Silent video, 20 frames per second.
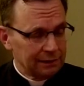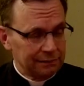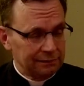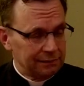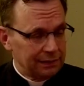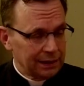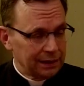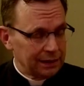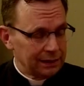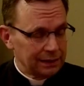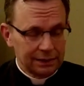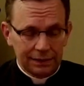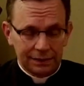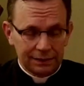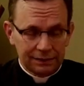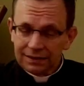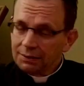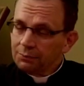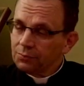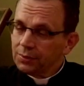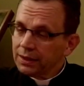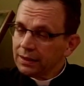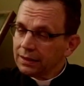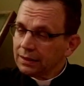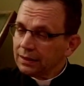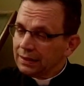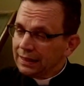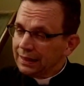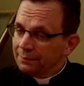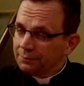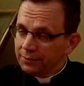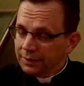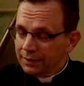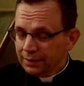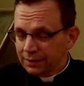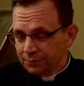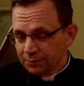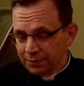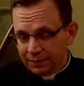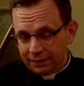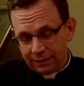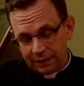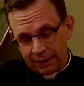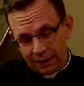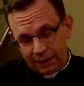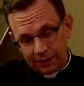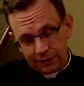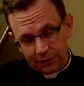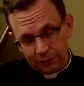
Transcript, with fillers: they in some way collaborated with